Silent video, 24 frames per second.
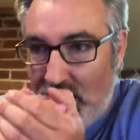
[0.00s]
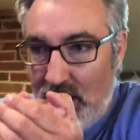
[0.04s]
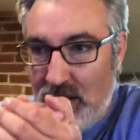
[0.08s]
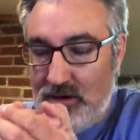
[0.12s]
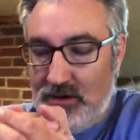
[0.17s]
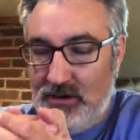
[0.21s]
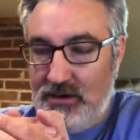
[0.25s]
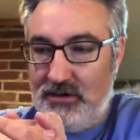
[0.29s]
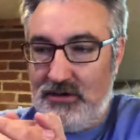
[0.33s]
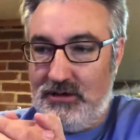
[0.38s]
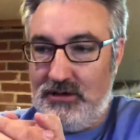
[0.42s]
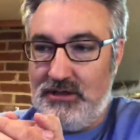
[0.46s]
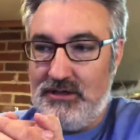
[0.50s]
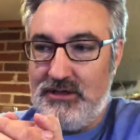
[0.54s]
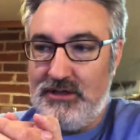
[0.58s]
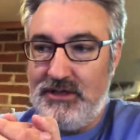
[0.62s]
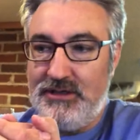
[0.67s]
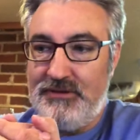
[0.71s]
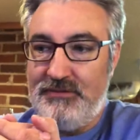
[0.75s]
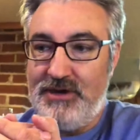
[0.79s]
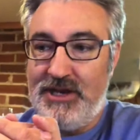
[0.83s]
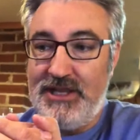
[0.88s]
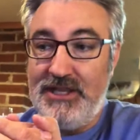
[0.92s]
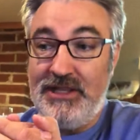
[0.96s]
Oh,
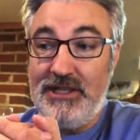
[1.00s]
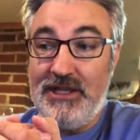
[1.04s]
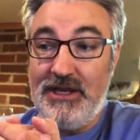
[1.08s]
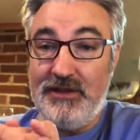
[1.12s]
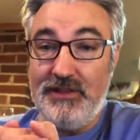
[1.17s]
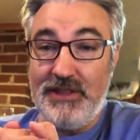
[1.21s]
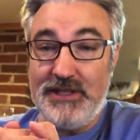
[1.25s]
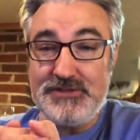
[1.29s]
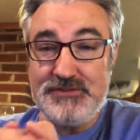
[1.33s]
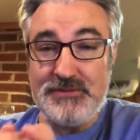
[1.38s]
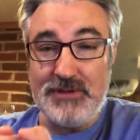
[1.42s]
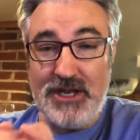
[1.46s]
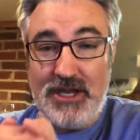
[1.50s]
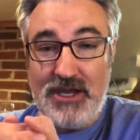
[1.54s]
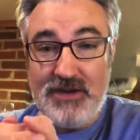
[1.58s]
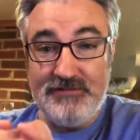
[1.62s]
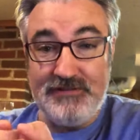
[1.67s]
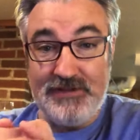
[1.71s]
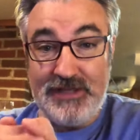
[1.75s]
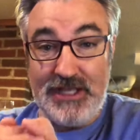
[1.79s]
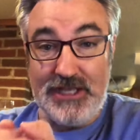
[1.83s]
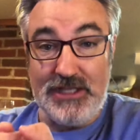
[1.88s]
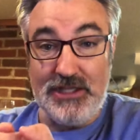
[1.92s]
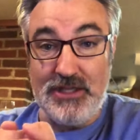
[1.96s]
and right in there, that's when I
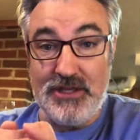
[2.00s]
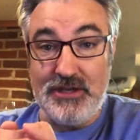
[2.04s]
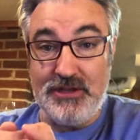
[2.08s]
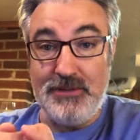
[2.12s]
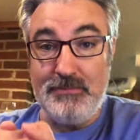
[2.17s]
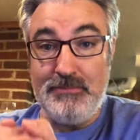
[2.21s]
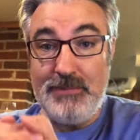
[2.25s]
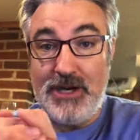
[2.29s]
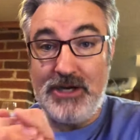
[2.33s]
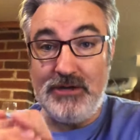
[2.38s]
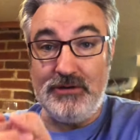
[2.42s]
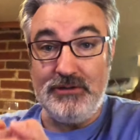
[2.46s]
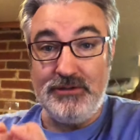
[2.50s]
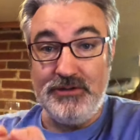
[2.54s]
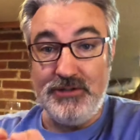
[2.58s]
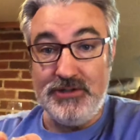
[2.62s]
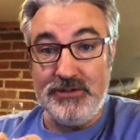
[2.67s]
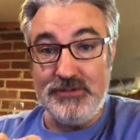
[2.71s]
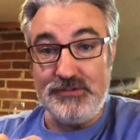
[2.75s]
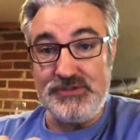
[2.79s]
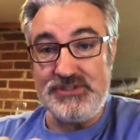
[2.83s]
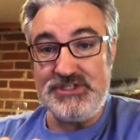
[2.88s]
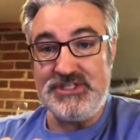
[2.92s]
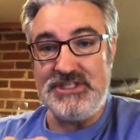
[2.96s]
often get a lot of the barrel
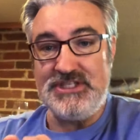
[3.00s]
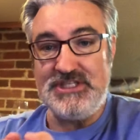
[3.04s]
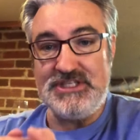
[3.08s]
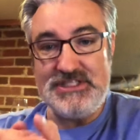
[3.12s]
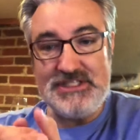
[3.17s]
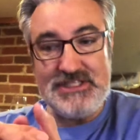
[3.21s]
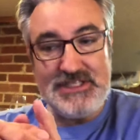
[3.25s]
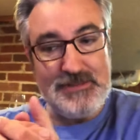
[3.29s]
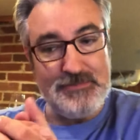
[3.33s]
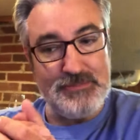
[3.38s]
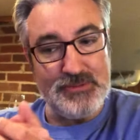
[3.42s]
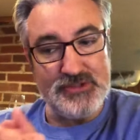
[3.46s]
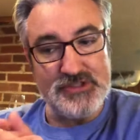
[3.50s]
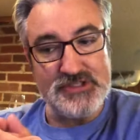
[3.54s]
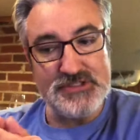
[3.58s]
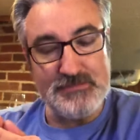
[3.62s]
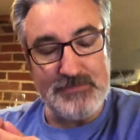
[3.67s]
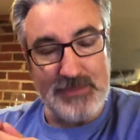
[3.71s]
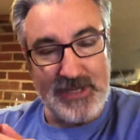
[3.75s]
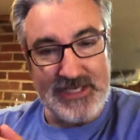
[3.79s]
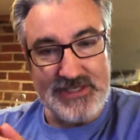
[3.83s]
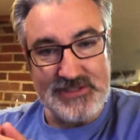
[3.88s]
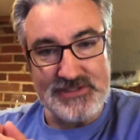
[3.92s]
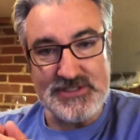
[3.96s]
notes and the deeper
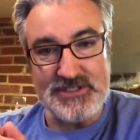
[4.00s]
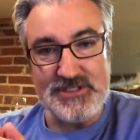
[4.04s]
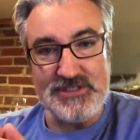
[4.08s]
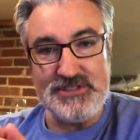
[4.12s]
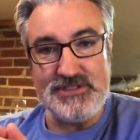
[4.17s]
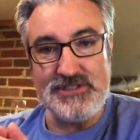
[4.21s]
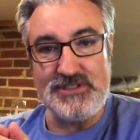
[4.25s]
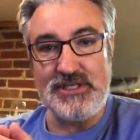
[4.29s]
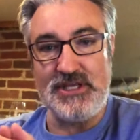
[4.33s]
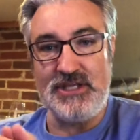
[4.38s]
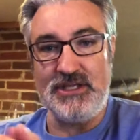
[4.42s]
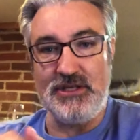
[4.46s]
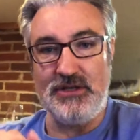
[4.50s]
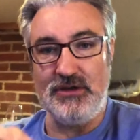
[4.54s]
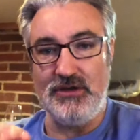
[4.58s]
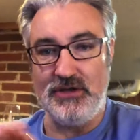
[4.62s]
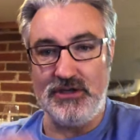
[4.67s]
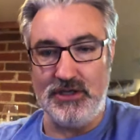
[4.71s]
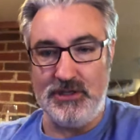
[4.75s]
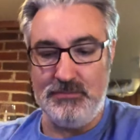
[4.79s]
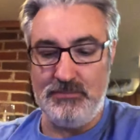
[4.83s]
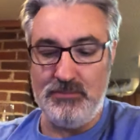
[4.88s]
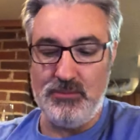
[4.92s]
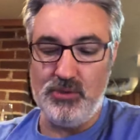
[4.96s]
spices. You know, I
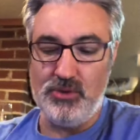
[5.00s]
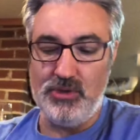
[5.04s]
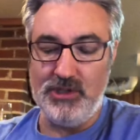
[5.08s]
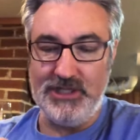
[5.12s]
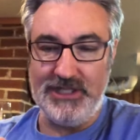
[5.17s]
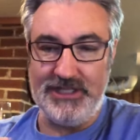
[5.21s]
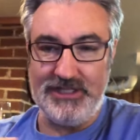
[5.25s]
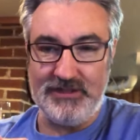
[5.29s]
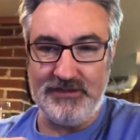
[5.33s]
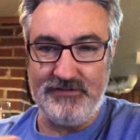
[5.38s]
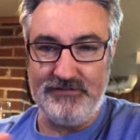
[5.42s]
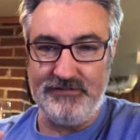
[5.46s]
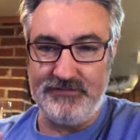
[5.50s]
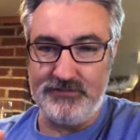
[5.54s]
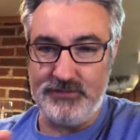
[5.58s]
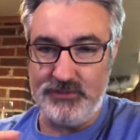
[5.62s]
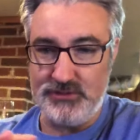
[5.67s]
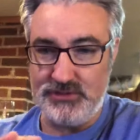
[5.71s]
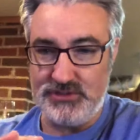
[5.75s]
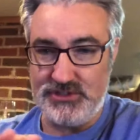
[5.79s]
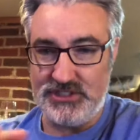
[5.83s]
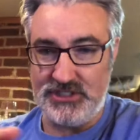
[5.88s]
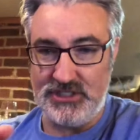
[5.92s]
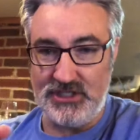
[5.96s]
got more like the
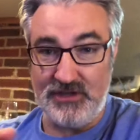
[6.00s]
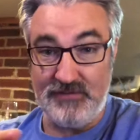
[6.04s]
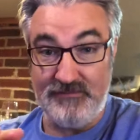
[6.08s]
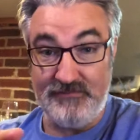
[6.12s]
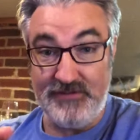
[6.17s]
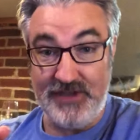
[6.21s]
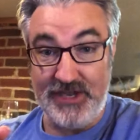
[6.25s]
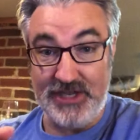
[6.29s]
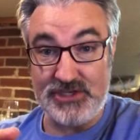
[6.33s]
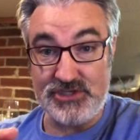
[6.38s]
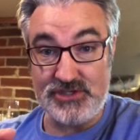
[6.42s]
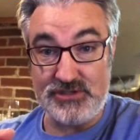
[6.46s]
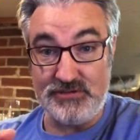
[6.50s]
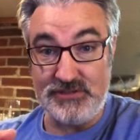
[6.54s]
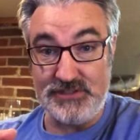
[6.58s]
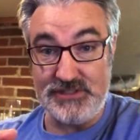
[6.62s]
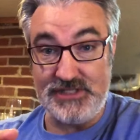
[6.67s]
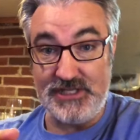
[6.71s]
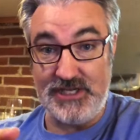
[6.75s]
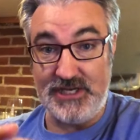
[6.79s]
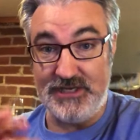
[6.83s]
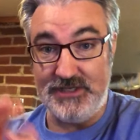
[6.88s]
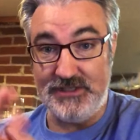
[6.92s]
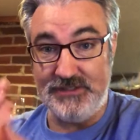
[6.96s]
fruits and the confectionaries
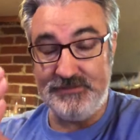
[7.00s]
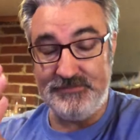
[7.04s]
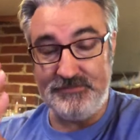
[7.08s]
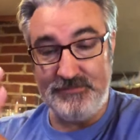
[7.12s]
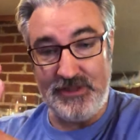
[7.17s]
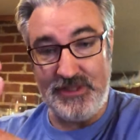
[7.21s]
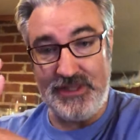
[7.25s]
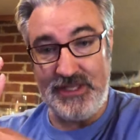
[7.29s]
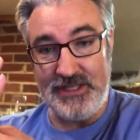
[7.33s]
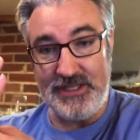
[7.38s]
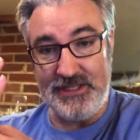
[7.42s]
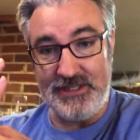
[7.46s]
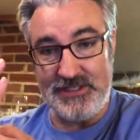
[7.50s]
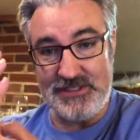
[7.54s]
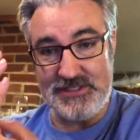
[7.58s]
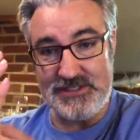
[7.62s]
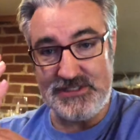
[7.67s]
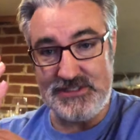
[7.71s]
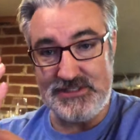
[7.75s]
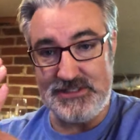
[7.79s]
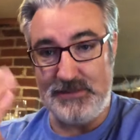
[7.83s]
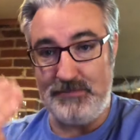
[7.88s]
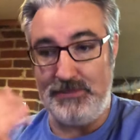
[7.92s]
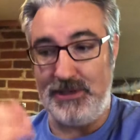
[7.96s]
there, and then this
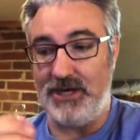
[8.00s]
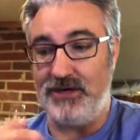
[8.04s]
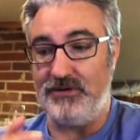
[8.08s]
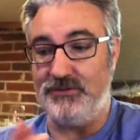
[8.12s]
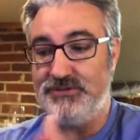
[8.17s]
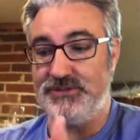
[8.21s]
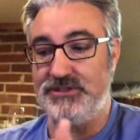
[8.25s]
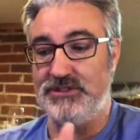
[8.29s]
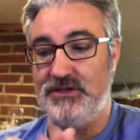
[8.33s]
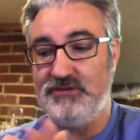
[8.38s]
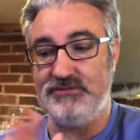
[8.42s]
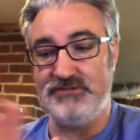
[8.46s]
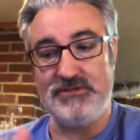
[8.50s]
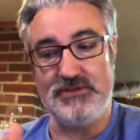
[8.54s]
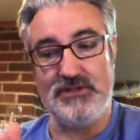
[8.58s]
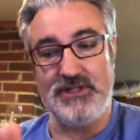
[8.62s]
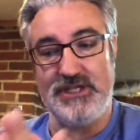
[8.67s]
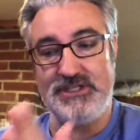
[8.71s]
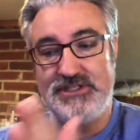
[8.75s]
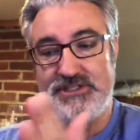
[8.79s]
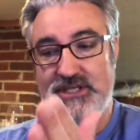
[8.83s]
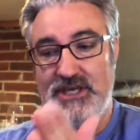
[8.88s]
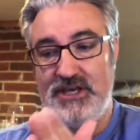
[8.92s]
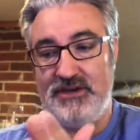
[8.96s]
is the barrel stuff. So
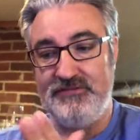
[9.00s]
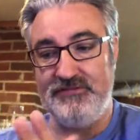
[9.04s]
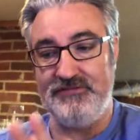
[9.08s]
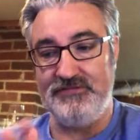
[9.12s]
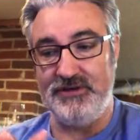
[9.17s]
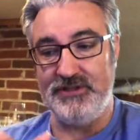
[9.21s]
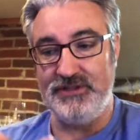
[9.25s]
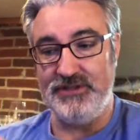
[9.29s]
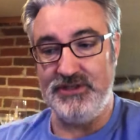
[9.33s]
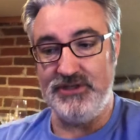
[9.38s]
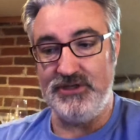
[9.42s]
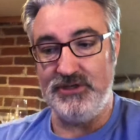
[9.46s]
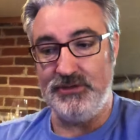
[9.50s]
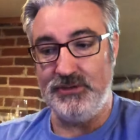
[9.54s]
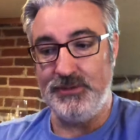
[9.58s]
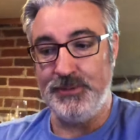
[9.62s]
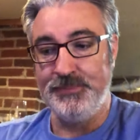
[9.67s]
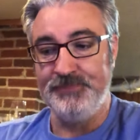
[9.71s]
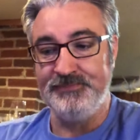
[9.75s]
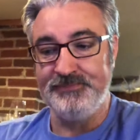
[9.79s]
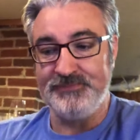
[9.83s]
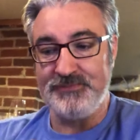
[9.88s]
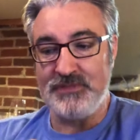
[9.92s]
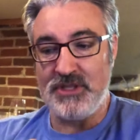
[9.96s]
that's kind of fun to do.
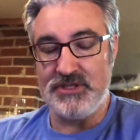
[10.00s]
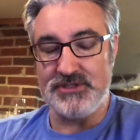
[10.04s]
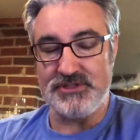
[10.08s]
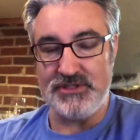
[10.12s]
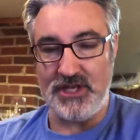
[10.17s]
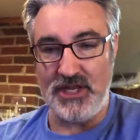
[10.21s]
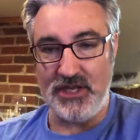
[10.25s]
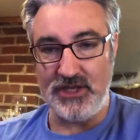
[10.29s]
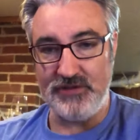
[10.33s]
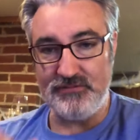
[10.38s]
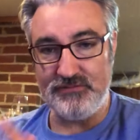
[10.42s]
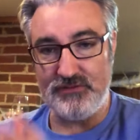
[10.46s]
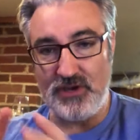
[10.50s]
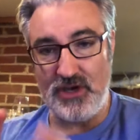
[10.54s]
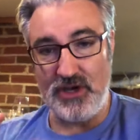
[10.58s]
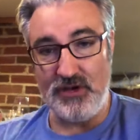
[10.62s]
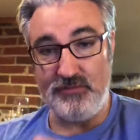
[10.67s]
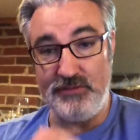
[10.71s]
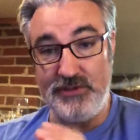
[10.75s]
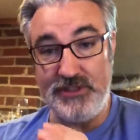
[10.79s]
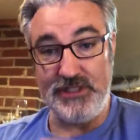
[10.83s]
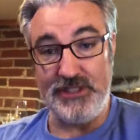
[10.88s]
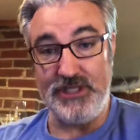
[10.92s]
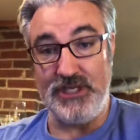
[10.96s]
So now you've
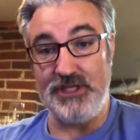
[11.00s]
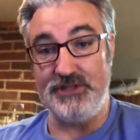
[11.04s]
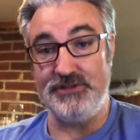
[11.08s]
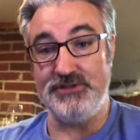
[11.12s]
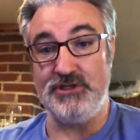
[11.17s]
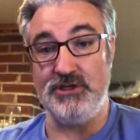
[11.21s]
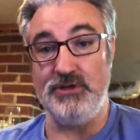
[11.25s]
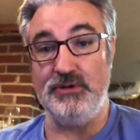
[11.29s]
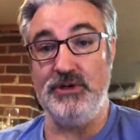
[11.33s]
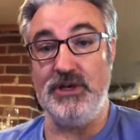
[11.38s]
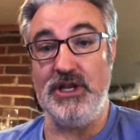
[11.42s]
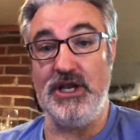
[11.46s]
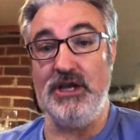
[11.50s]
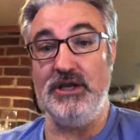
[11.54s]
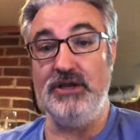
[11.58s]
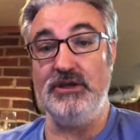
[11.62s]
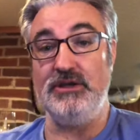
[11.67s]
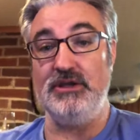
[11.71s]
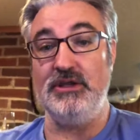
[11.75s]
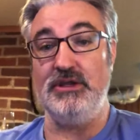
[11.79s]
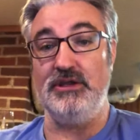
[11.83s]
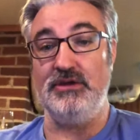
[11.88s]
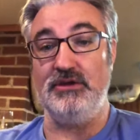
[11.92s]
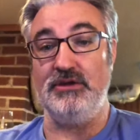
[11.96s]
really got to know it. Now
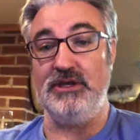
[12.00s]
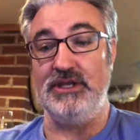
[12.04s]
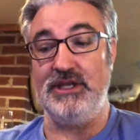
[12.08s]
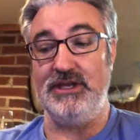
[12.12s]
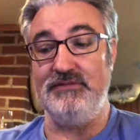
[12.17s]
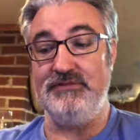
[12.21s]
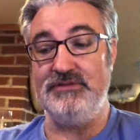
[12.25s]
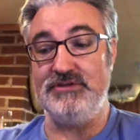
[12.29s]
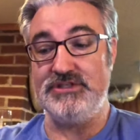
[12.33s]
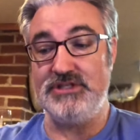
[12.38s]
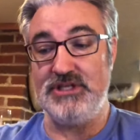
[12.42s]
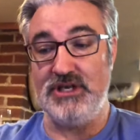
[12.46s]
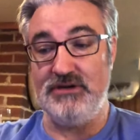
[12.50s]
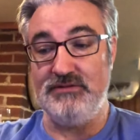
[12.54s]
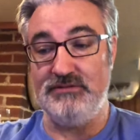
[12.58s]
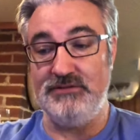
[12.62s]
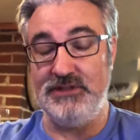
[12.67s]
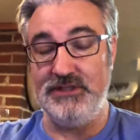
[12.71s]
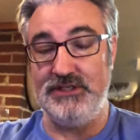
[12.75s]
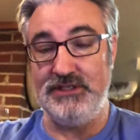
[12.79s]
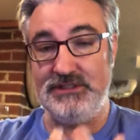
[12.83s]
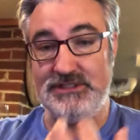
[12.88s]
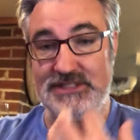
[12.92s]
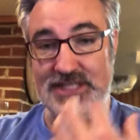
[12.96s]
you're going to give yourself a
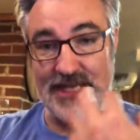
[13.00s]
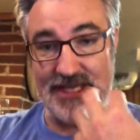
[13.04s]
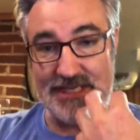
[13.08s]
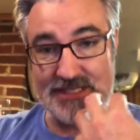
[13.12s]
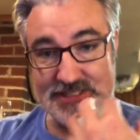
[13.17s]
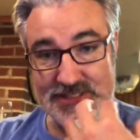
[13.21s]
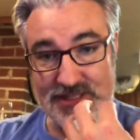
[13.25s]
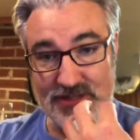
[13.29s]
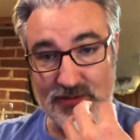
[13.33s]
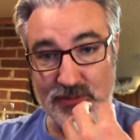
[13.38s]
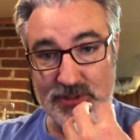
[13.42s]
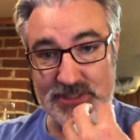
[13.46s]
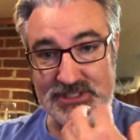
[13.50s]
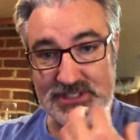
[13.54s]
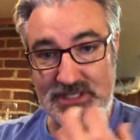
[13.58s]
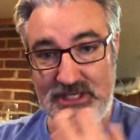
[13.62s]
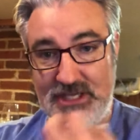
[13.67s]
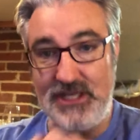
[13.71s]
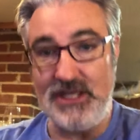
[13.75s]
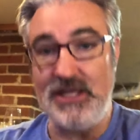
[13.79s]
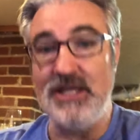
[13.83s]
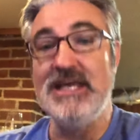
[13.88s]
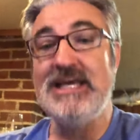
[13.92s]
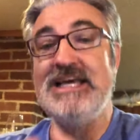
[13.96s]
little taste of the
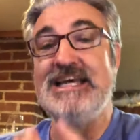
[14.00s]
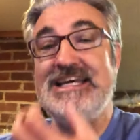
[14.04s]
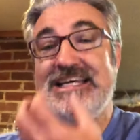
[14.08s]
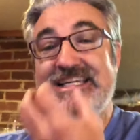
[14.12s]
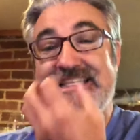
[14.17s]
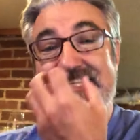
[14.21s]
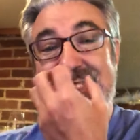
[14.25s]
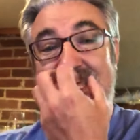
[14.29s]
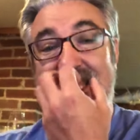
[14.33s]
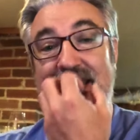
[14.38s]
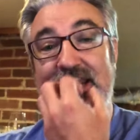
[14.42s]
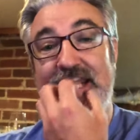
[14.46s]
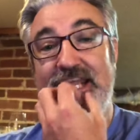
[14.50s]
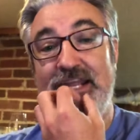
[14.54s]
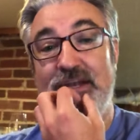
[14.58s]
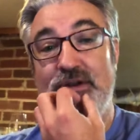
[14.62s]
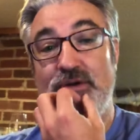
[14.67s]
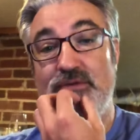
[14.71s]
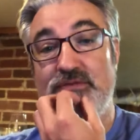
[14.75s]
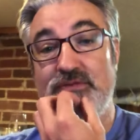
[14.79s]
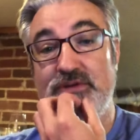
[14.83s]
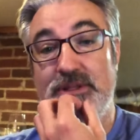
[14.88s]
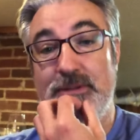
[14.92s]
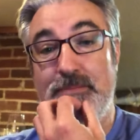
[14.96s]
whiskey, take it in
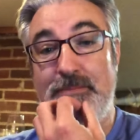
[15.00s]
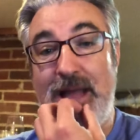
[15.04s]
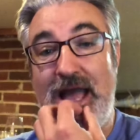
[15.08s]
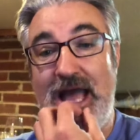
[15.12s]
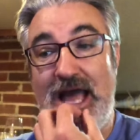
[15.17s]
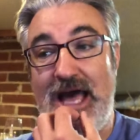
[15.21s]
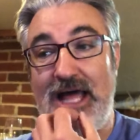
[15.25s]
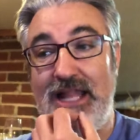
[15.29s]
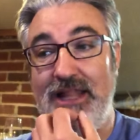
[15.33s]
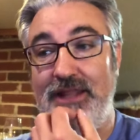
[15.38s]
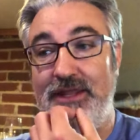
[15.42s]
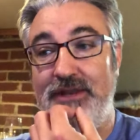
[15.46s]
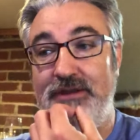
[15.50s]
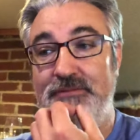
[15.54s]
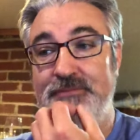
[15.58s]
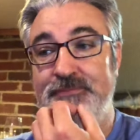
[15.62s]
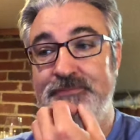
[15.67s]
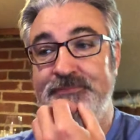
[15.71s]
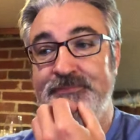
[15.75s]
over the palate,